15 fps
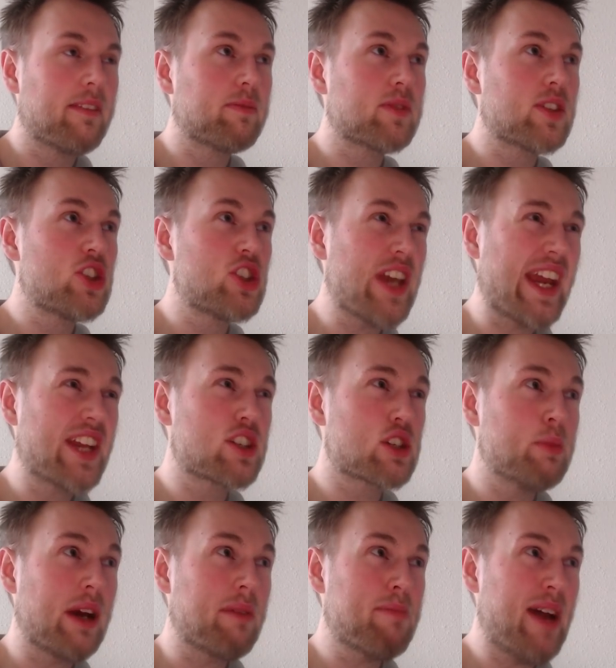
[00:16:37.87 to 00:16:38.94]
change
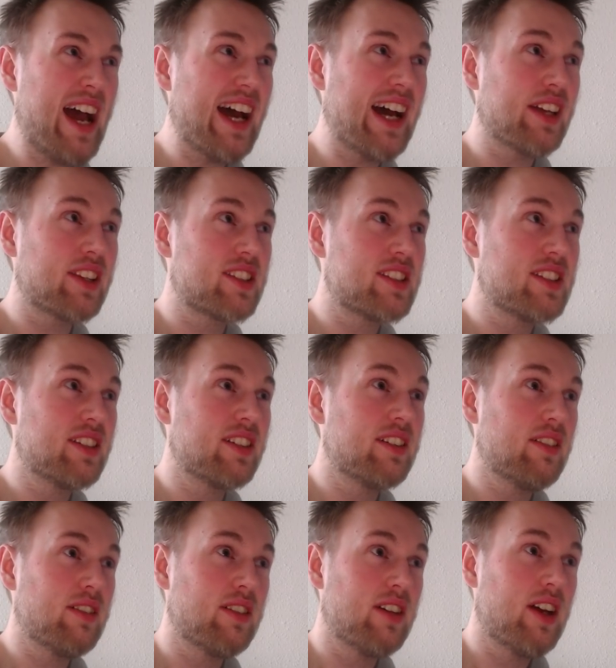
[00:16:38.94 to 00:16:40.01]
my path,
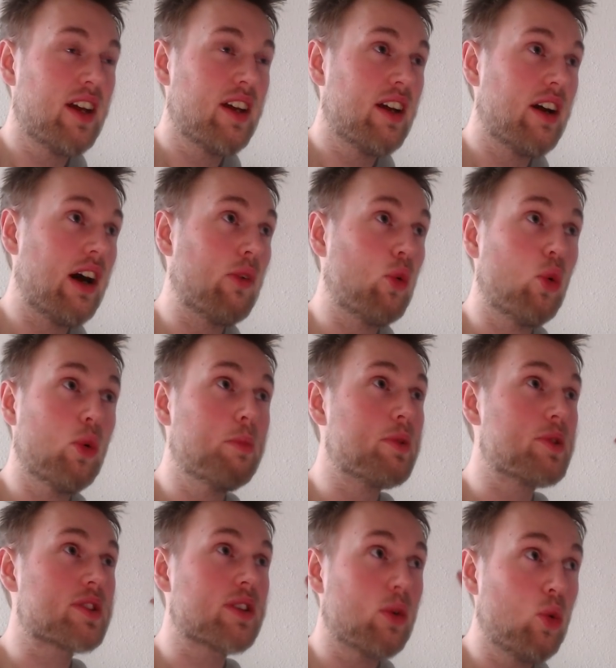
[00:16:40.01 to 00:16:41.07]
I've
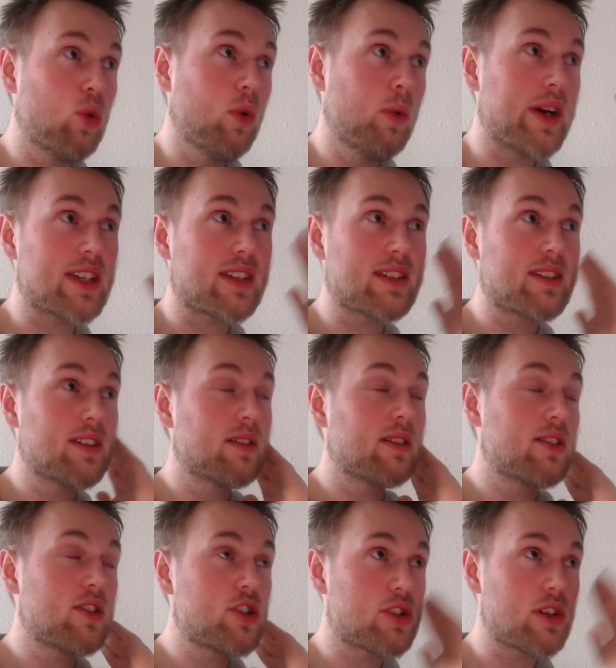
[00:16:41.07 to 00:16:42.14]
almost always
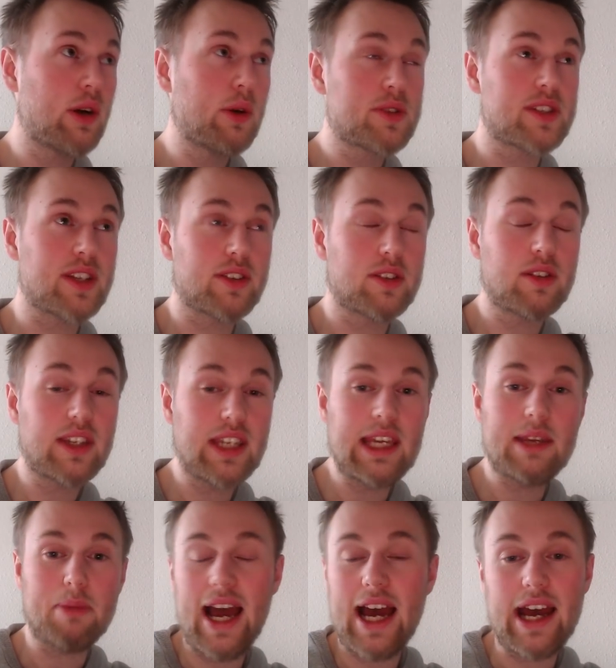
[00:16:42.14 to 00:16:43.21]
chosen to
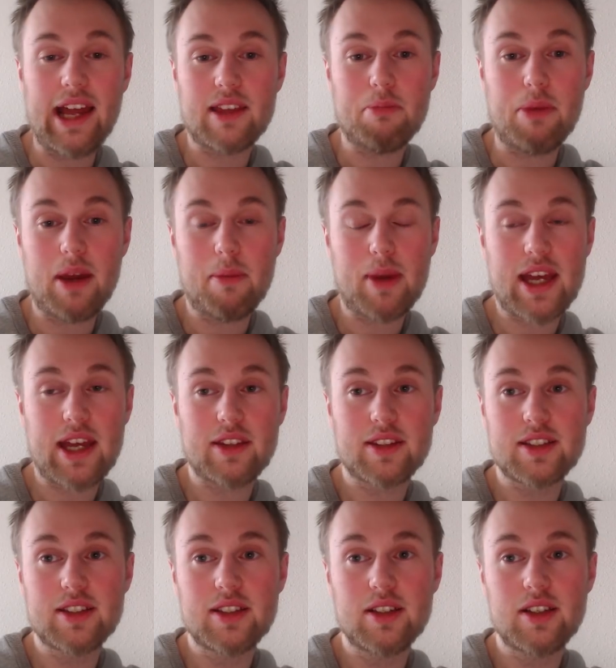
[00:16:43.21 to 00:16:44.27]
keep at my
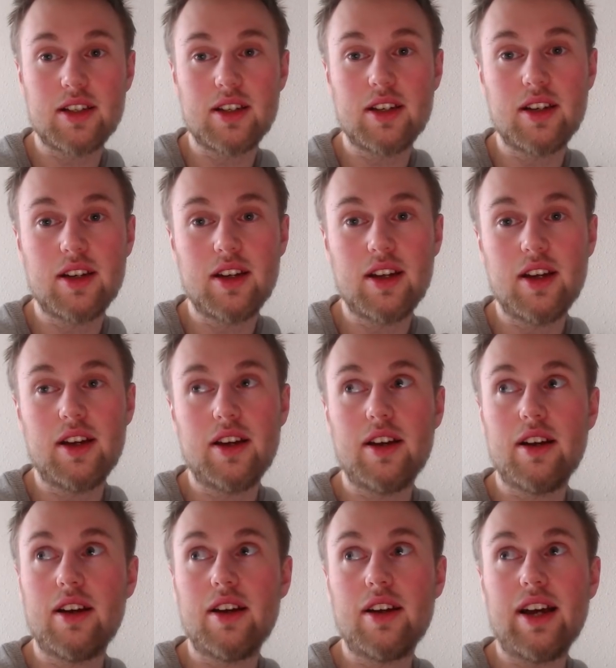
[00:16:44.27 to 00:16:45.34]
path.
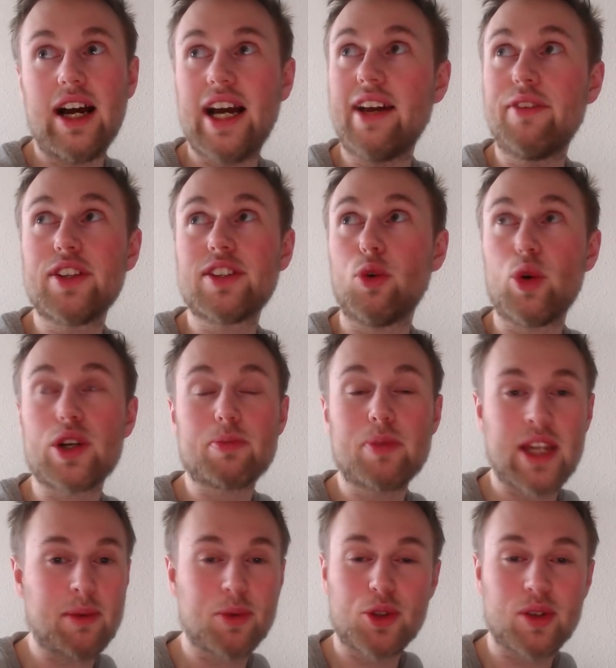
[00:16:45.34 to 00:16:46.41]
I haven't always been
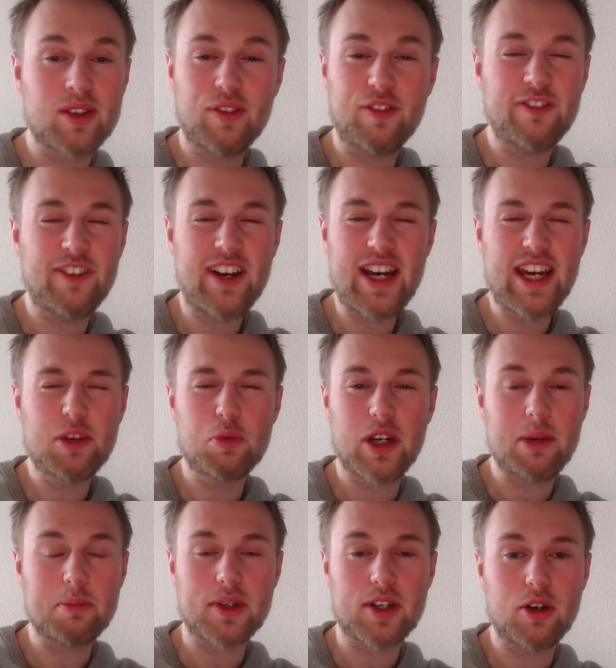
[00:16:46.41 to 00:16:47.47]
able to define where
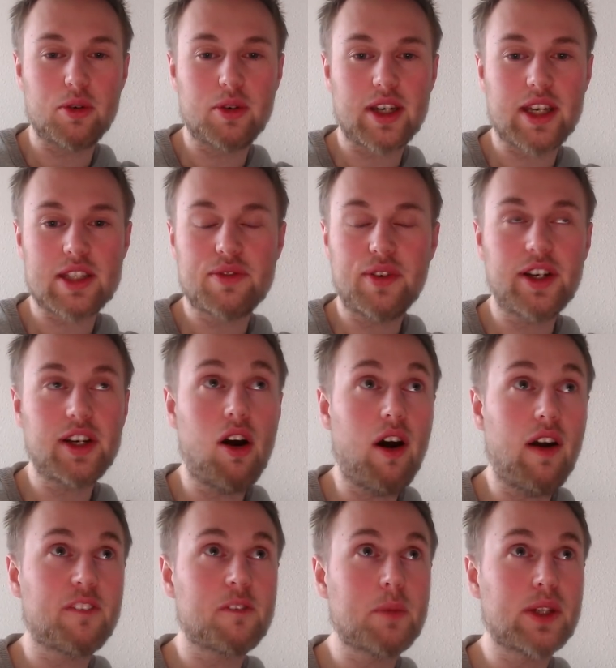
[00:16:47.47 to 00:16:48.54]
I'm going. It's very
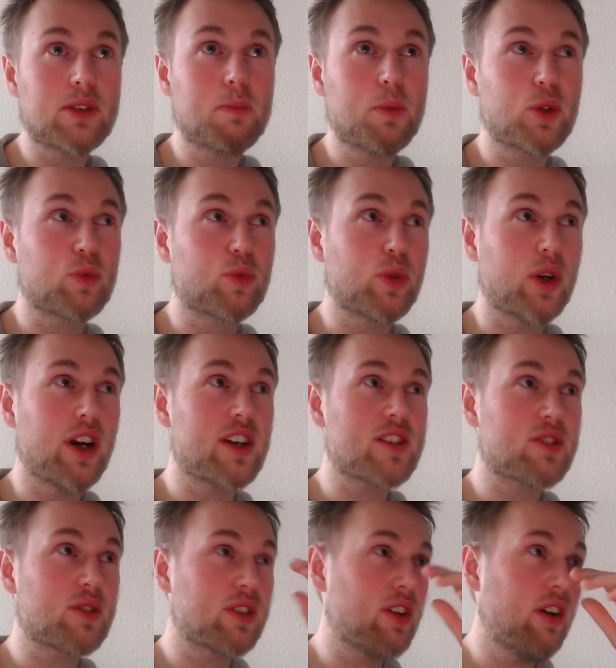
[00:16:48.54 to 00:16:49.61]
hard for me to put
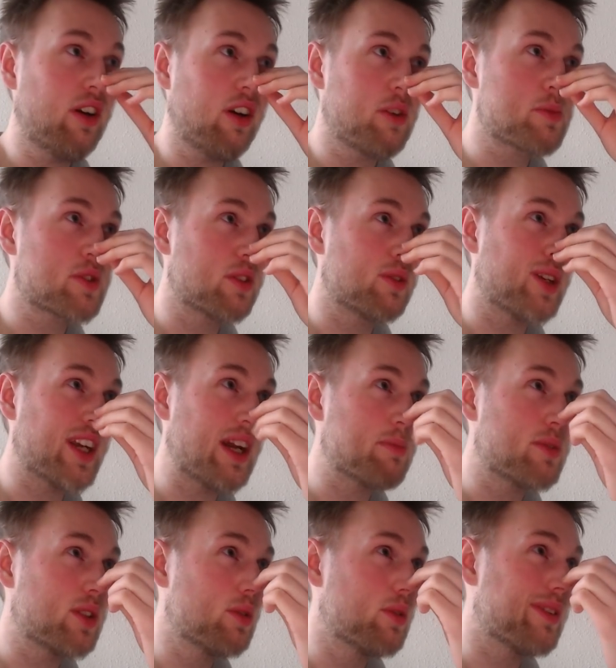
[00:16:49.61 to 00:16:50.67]
words or terms on what I'm
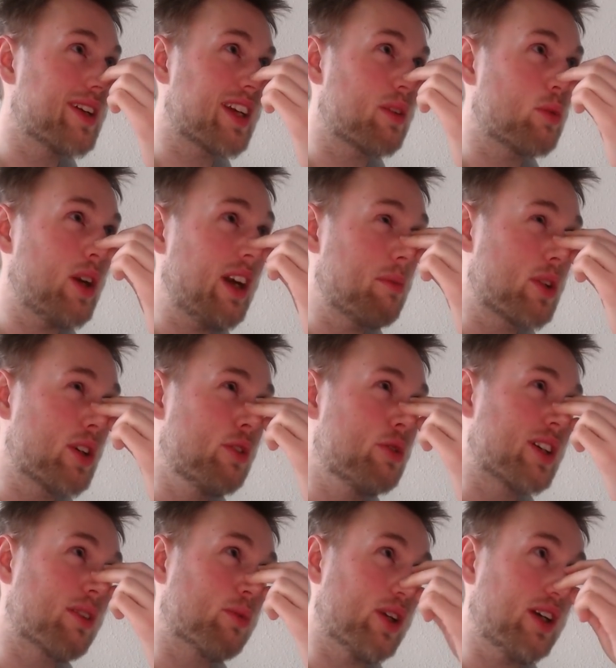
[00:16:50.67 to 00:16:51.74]
doing, where I'm
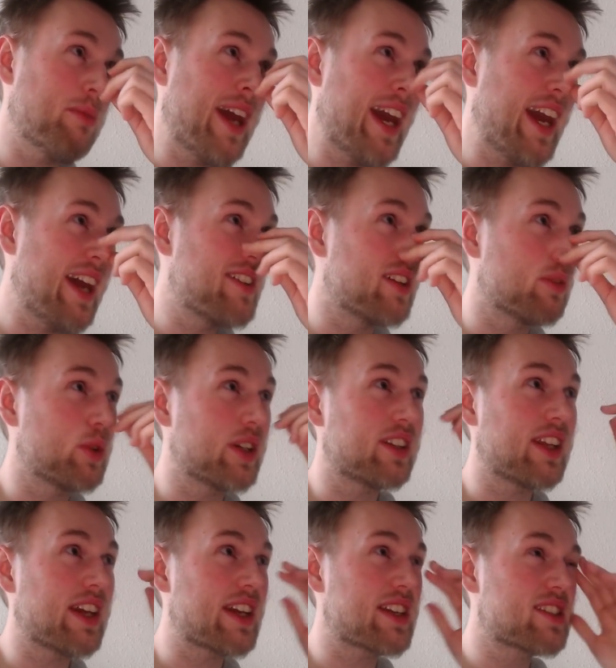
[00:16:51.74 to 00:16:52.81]
going, and where I'm headed with
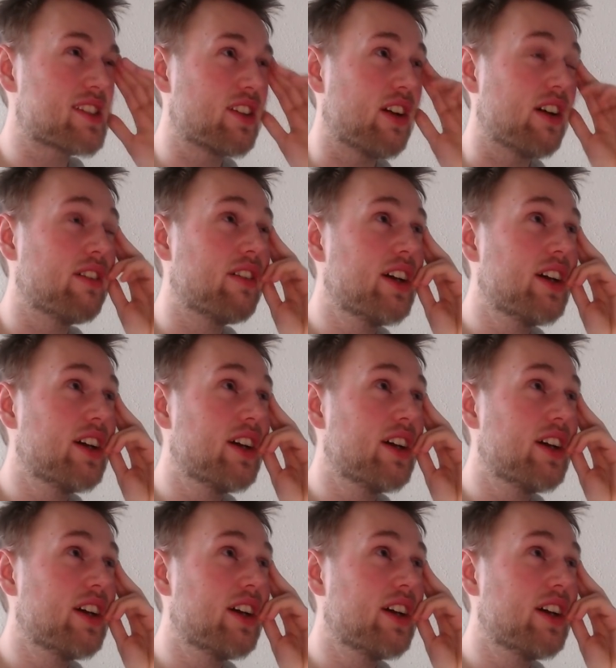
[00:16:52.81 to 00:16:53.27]
things, you know?